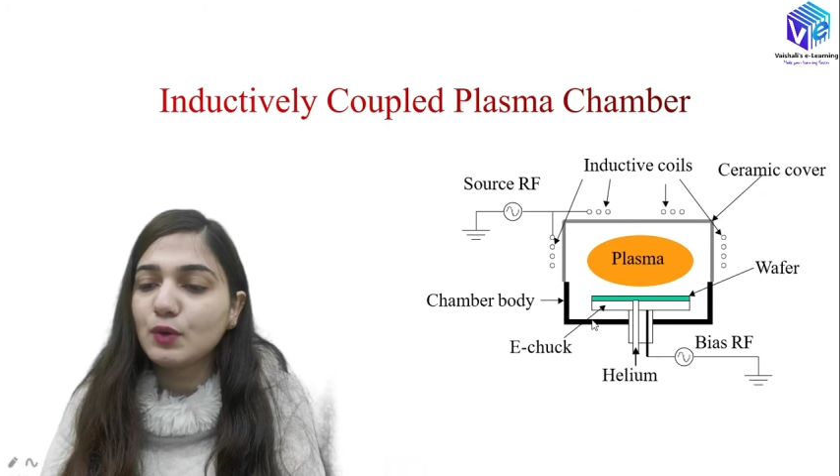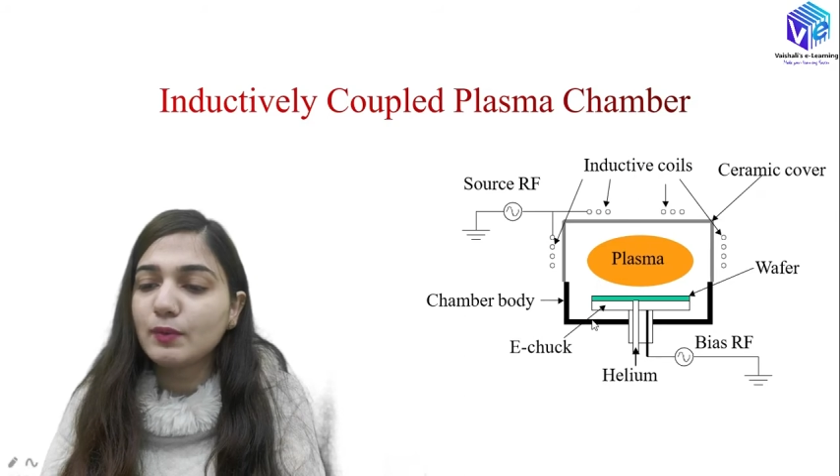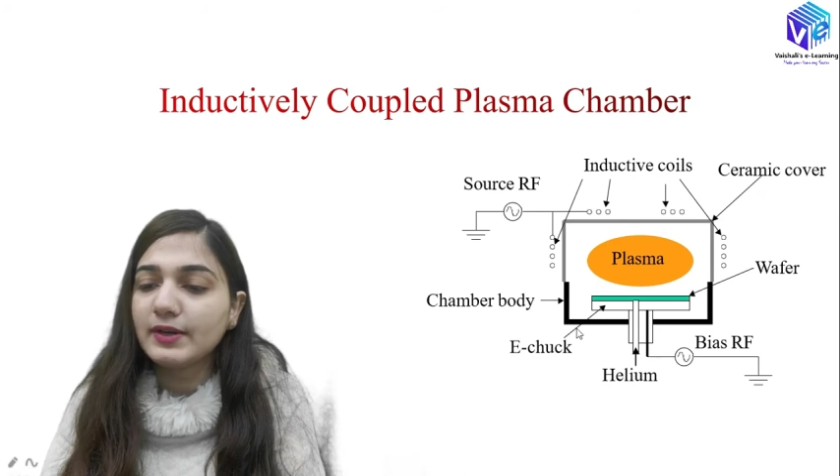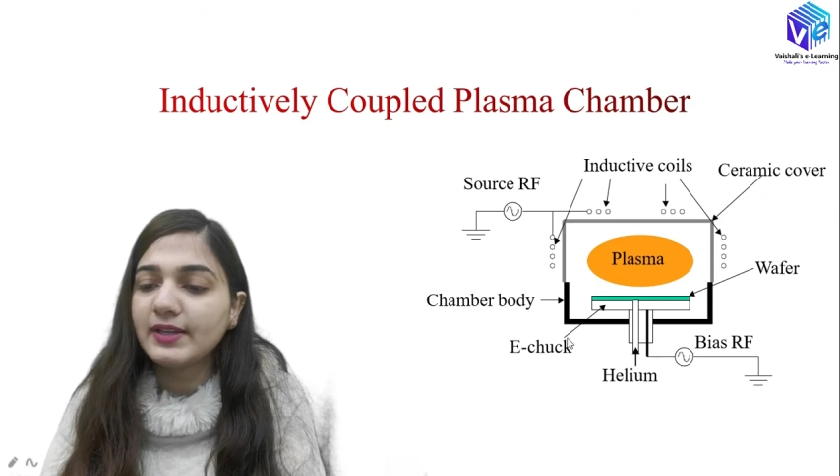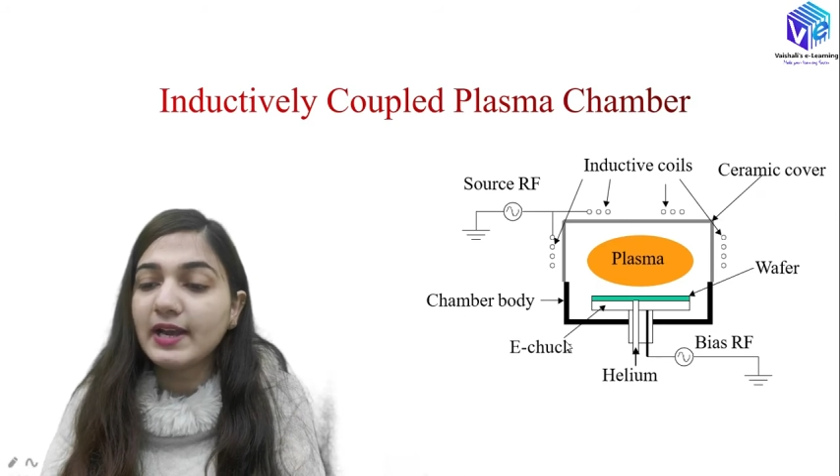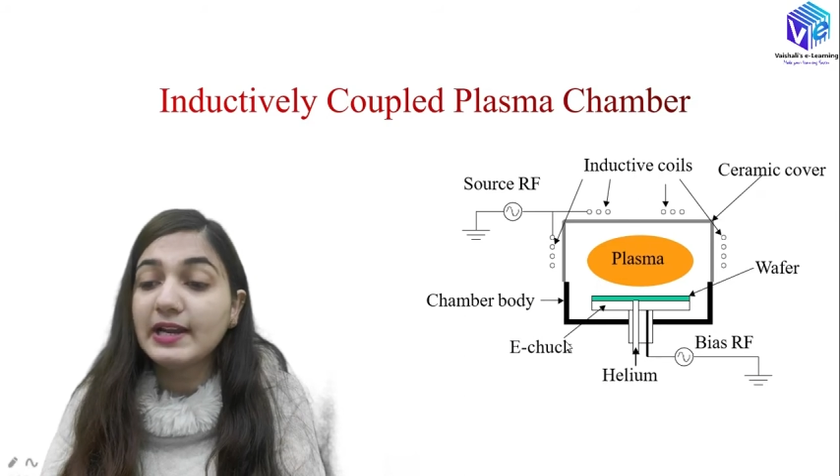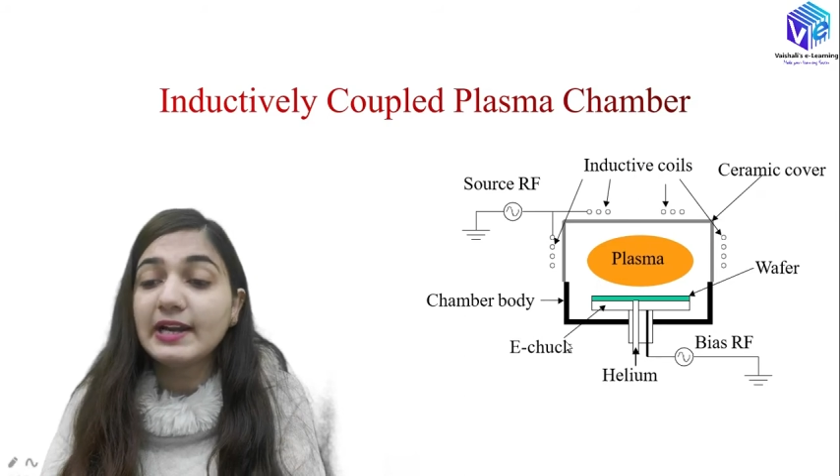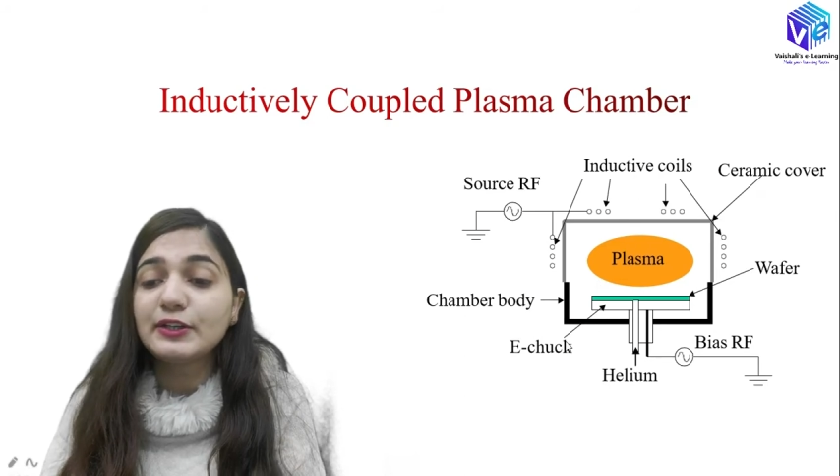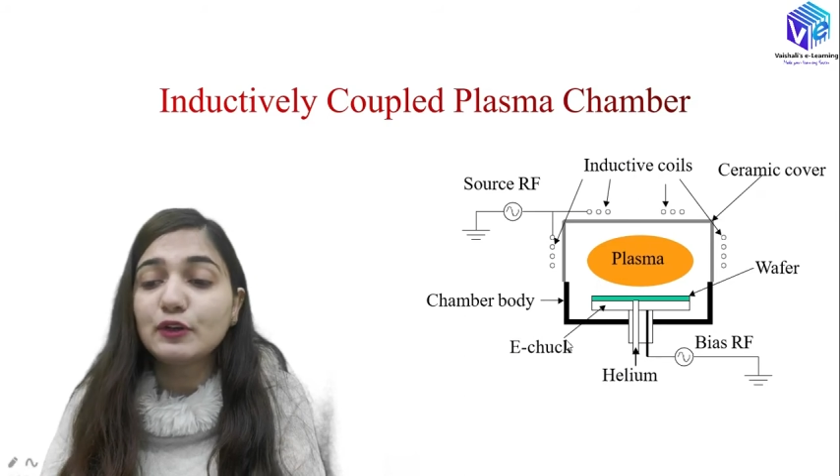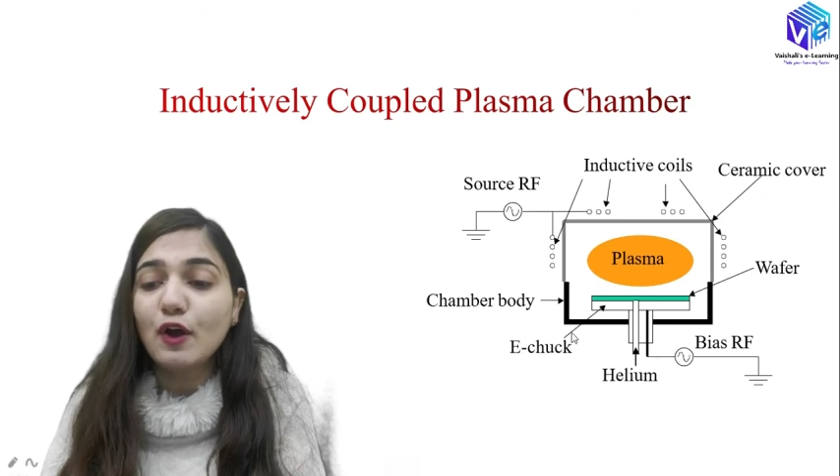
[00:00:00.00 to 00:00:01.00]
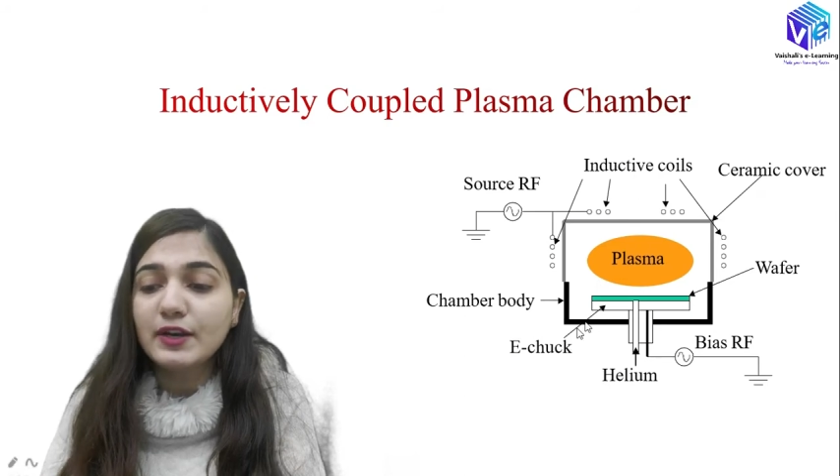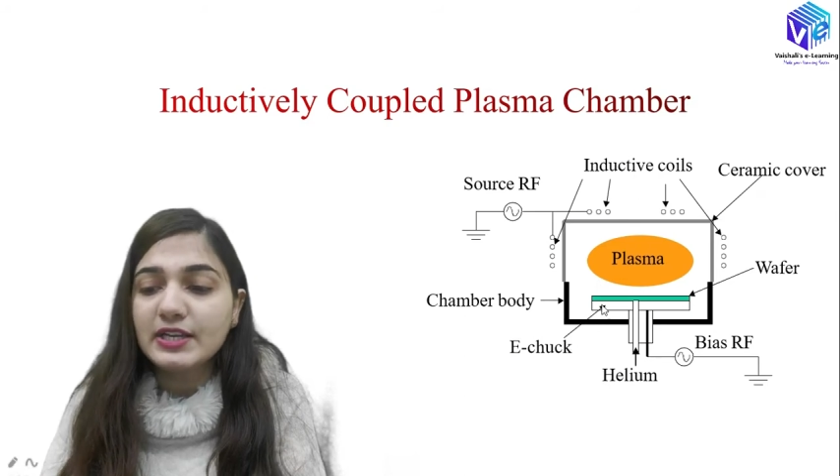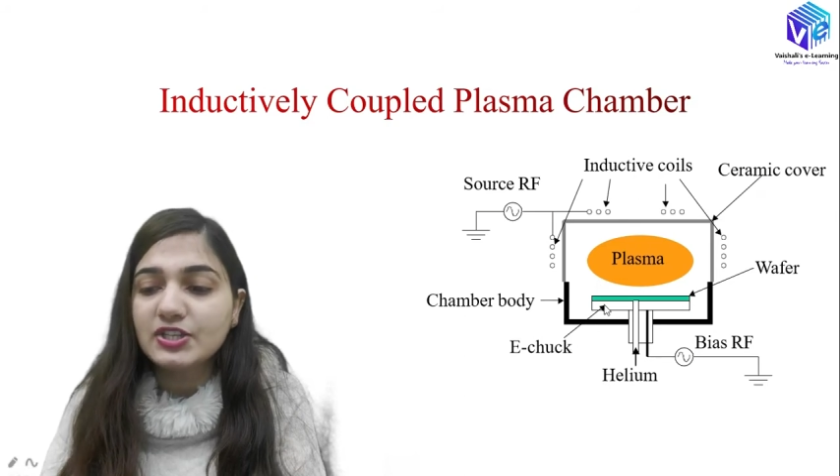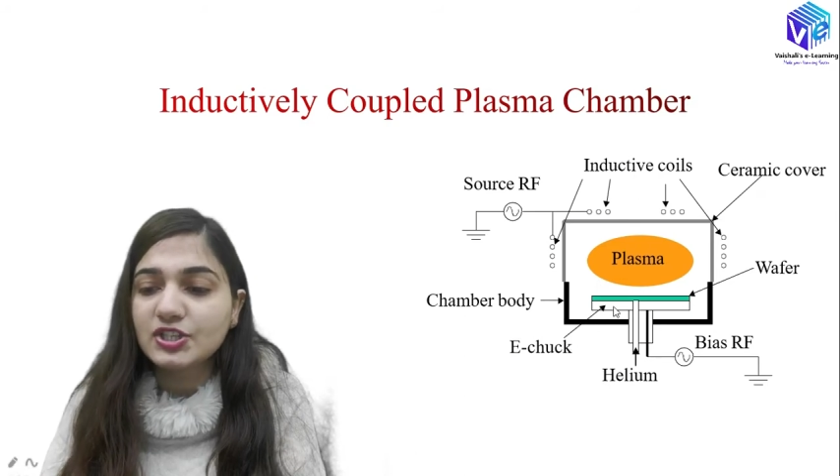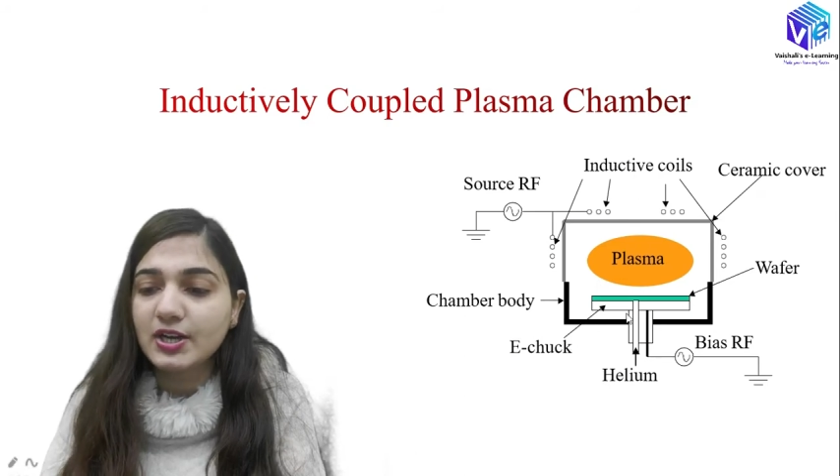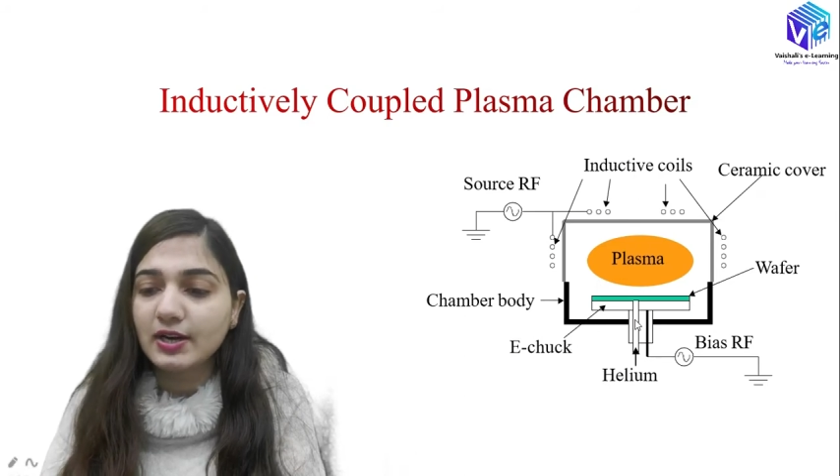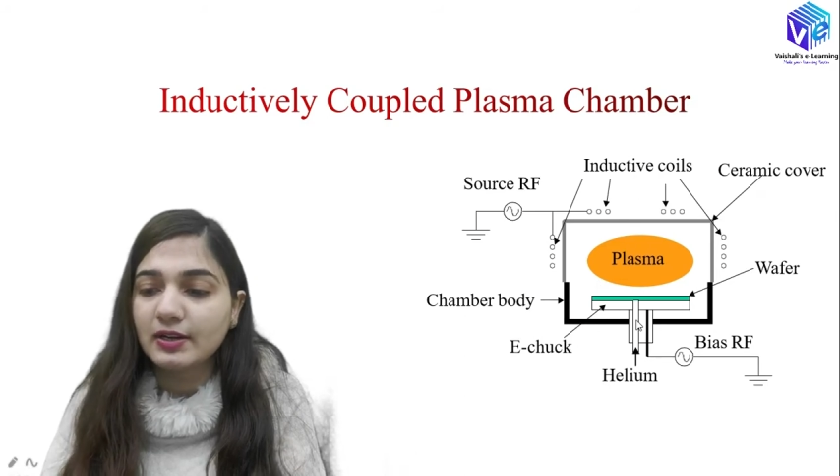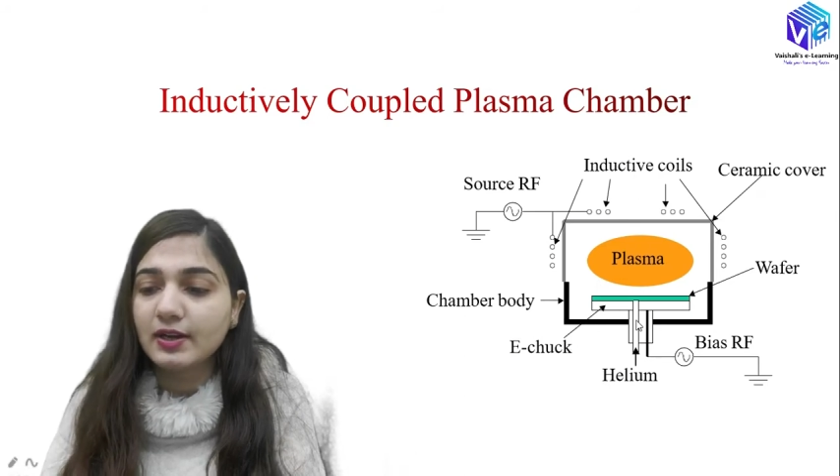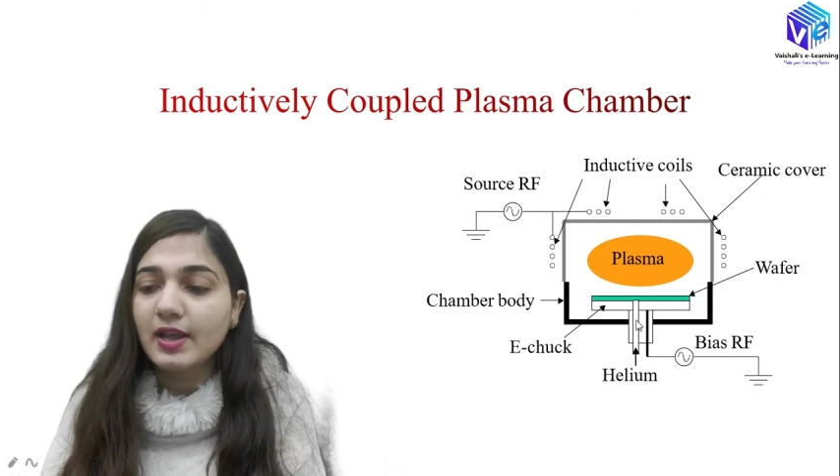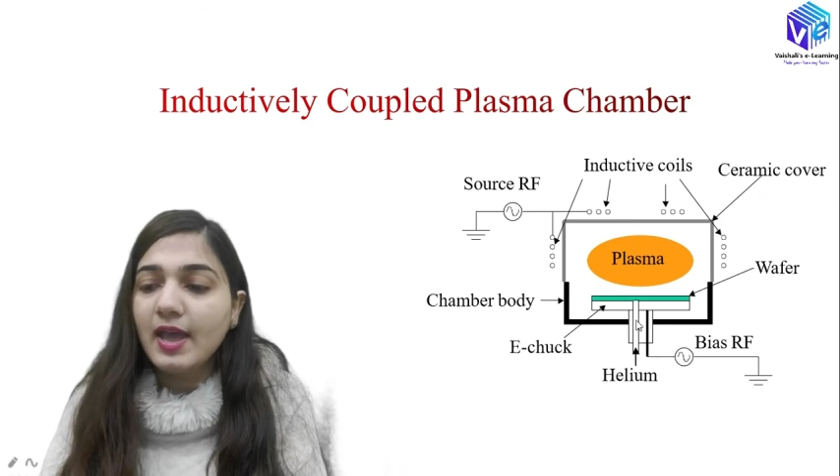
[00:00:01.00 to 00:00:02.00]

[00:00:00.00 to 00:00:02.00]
over the electronic chunk,